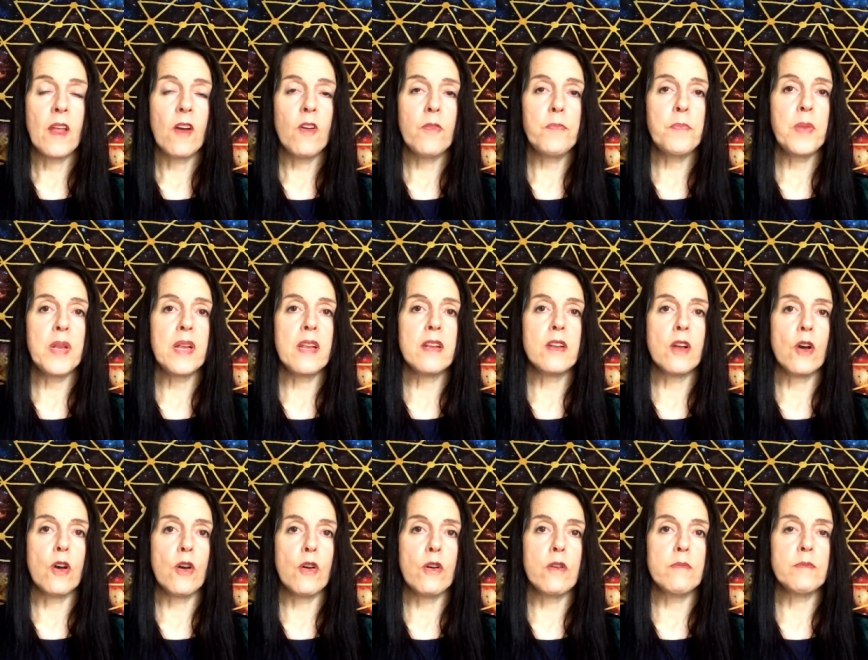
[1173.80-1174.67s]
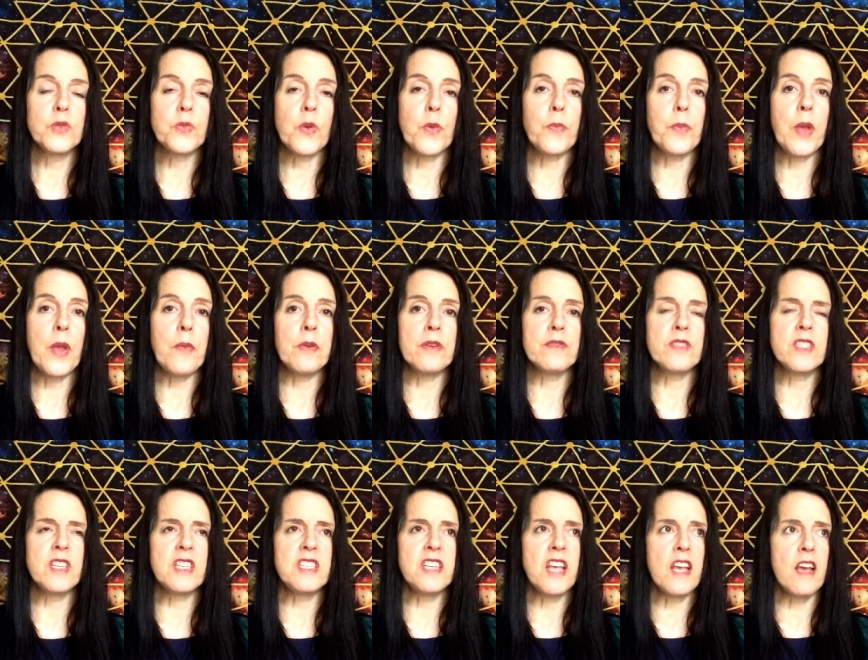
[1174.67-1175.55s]
I've been in homes where people have
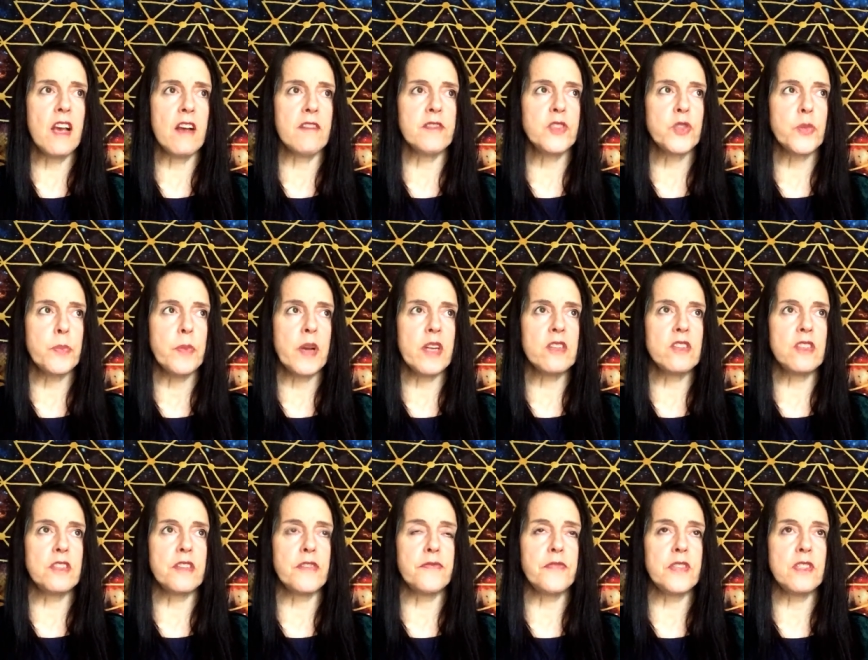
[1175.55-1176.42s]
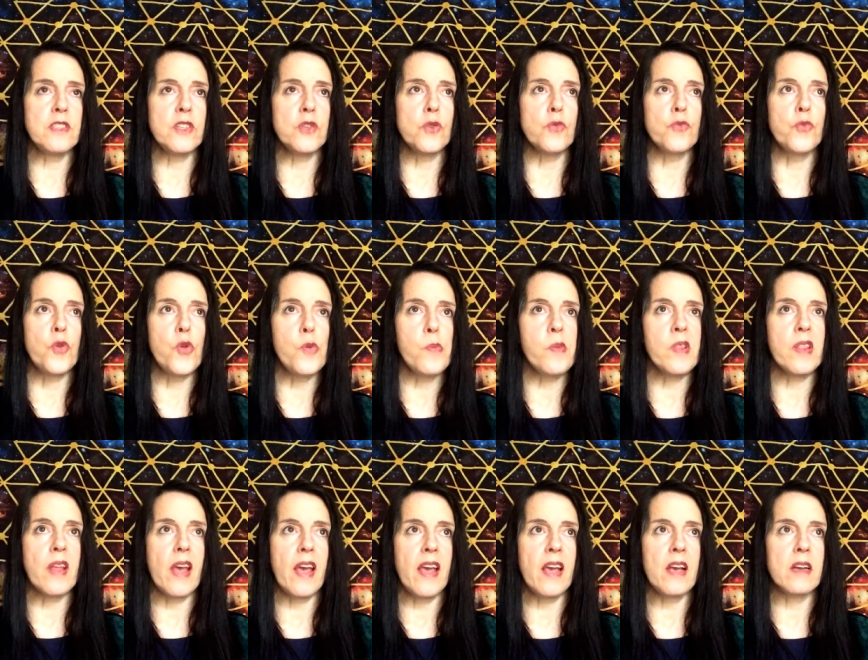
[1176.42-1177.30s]
said, yeah, I've smudged every single room
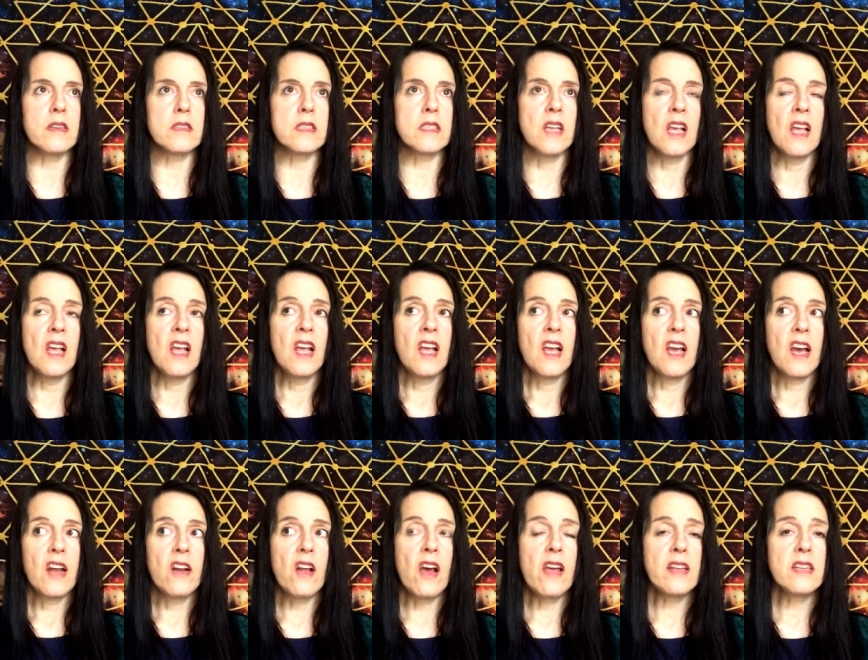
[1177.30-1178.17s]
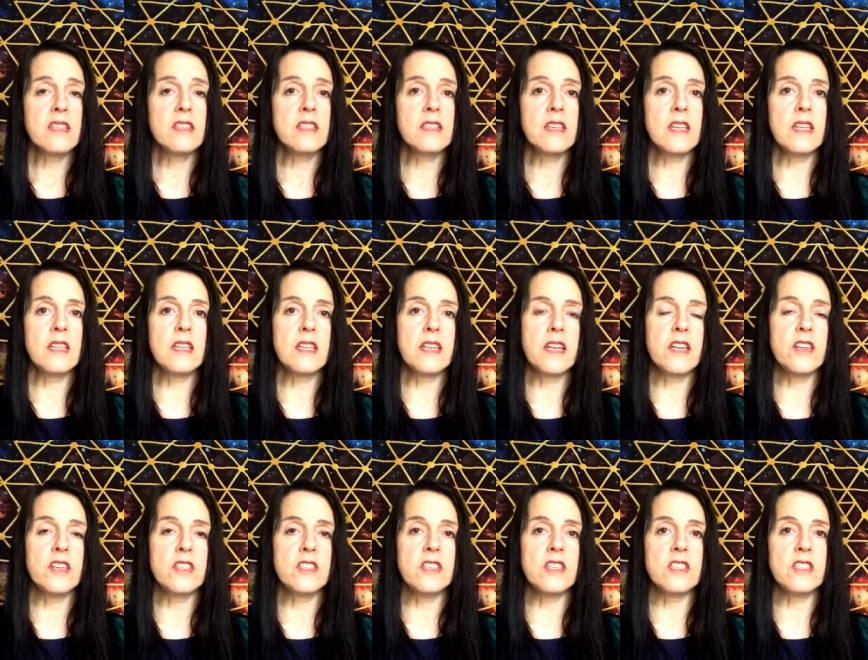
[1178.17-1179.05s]
in the house. And I can see the
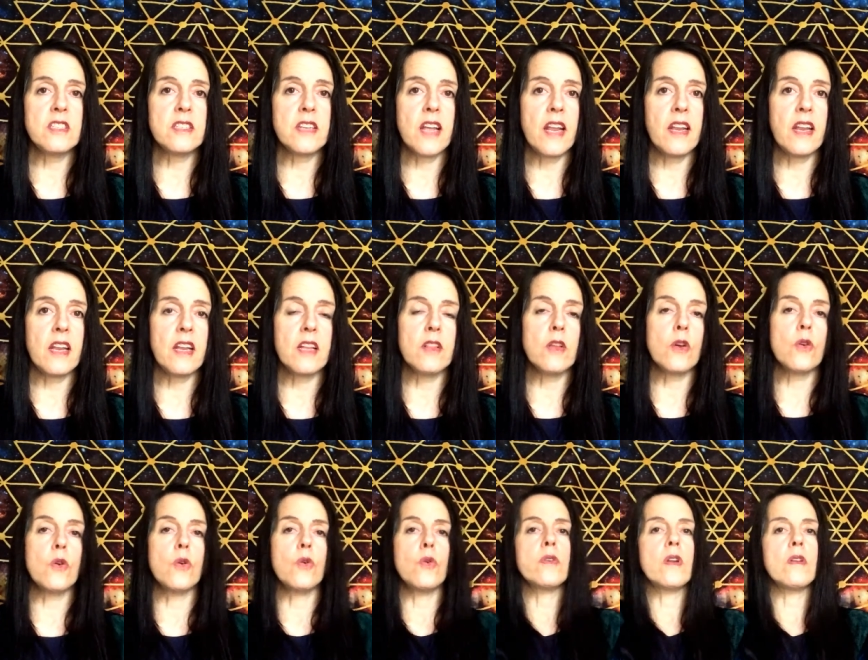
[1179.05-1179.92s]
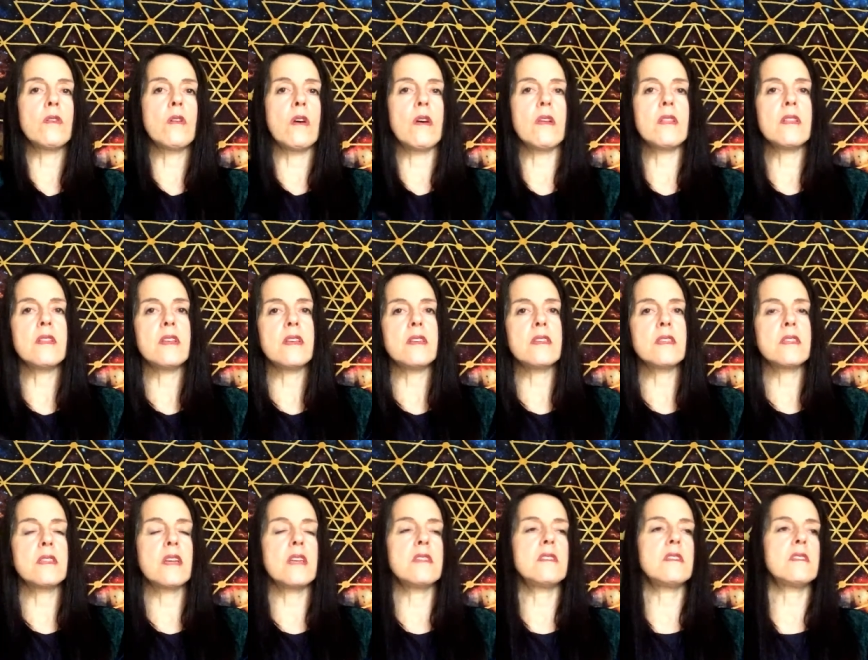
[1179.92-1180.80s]
energy standing in the corner like
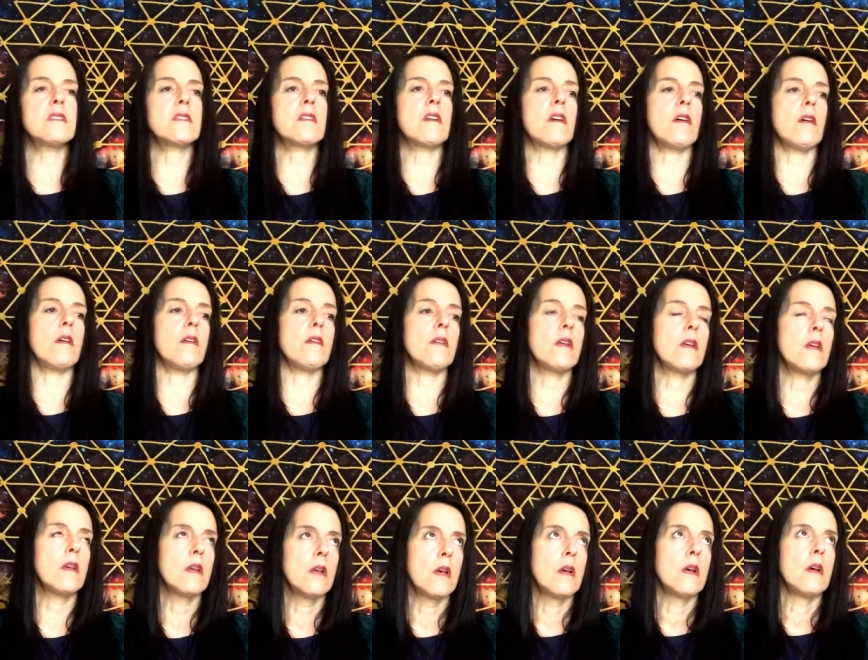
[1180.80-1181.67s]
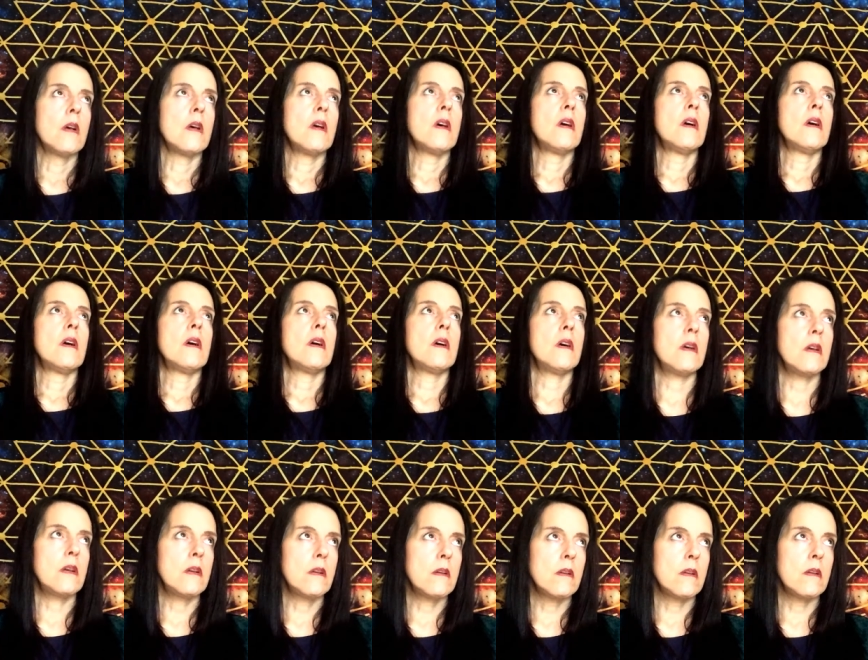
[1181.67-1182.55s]
this. They just go,
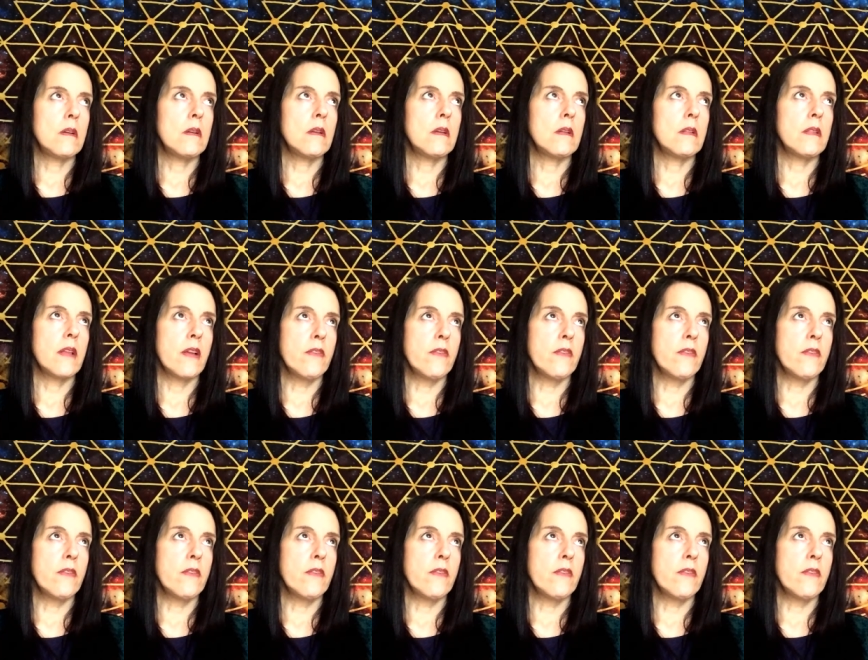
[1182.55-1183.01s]
oh,